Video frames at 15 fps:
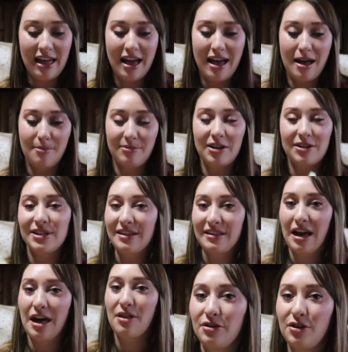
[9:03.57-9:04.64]
Um, not saying
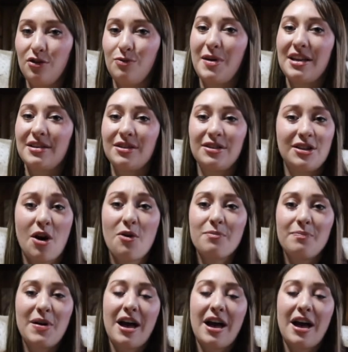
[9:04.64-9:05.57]
that toothpastes don't,